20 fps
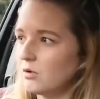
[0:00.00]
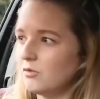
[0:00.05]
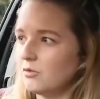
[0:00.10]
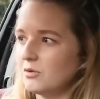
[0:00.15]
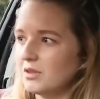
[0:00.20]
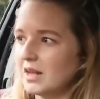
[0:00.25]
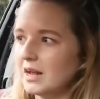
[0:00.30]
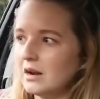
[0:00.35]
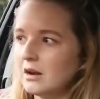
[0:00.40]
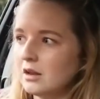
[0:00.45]
I've
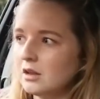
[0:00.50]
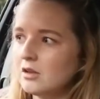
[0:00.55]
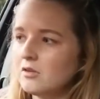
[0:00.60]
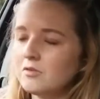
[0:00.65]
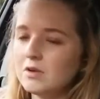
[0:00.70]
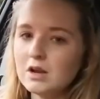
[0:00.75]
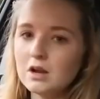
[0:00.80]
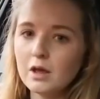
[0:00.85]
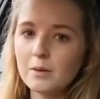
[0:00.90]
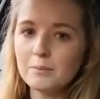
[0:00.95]
always had, and I don't
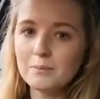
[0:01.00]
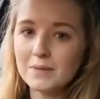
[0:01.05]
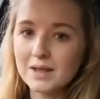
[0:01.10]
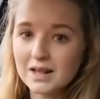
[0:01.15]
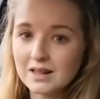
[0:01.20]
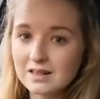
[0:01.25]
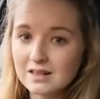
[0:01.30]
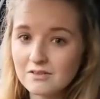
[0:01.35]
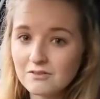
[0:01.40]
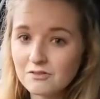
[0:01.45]
really like
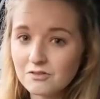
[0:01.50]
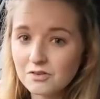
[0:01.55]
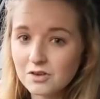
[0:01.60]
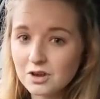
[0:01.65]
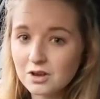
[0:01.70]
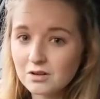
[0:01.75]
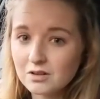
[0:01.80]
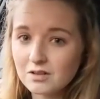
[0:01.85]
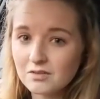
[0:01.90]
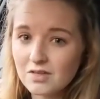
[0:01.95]
mixing
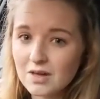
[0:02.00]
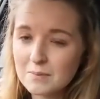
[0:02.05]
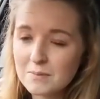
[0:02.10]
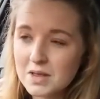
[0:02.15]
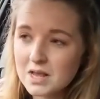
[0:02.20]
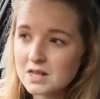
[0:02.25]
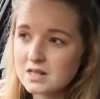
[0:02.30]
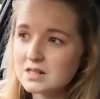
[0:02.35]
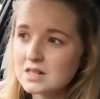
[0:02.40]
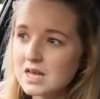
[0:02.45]
foods, if that
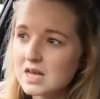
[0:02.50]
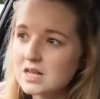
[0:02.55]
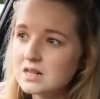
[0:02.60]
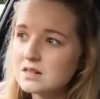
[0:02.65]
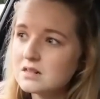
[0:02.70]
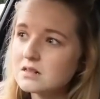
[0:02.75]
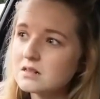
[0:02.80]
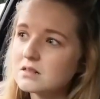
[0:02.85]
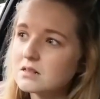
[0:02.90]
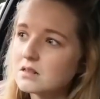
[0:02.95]
makes sense,
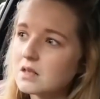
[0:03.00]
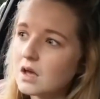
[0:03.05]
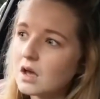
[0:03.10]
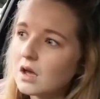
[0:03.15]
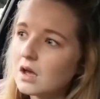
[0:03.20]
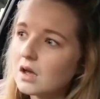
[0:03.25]
so